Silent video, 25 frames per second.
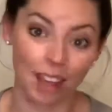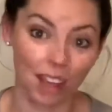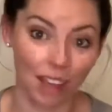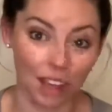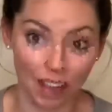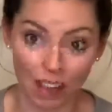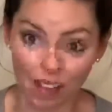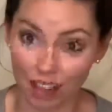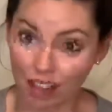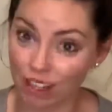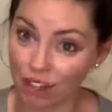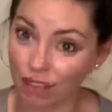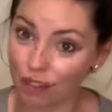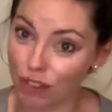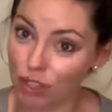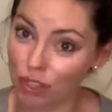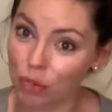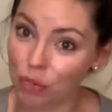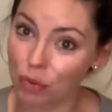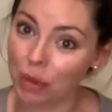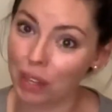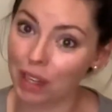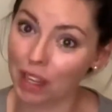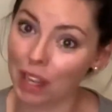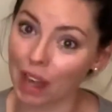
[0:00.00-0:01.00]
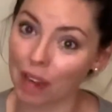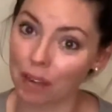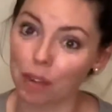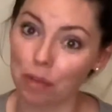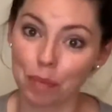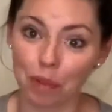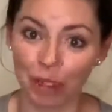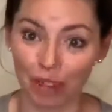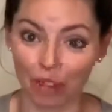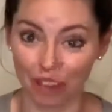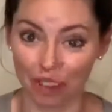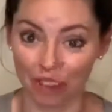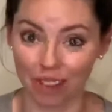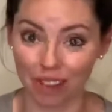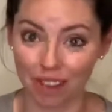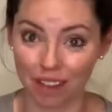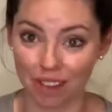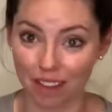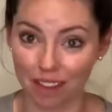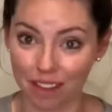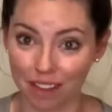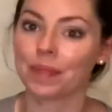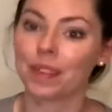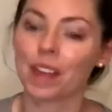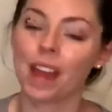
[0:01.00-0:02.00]
individual accountability,
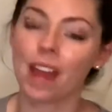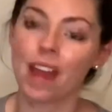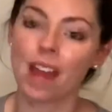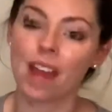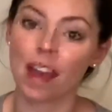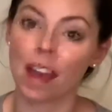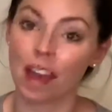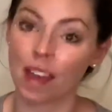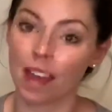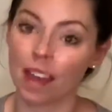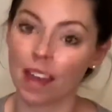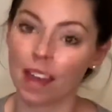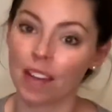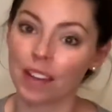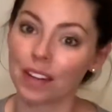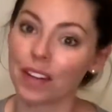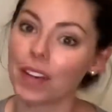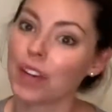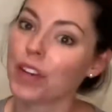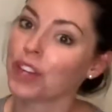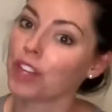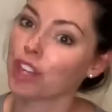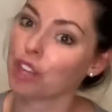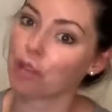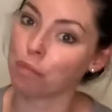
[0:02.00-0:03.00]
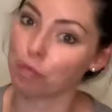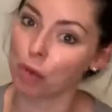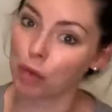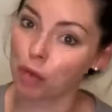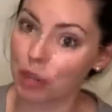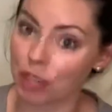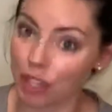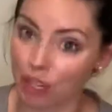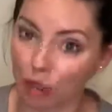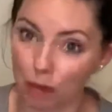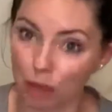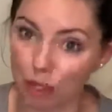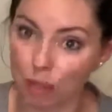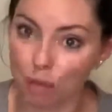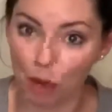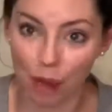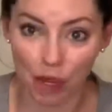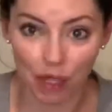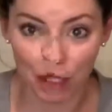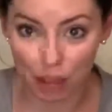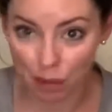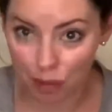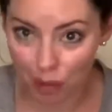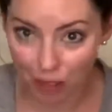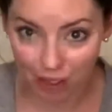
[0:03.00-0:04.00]
and community
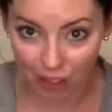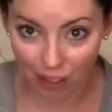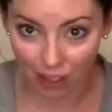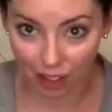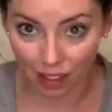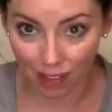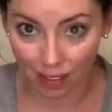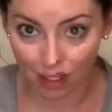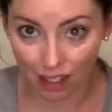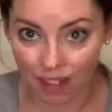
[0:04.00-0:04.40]
responsibility.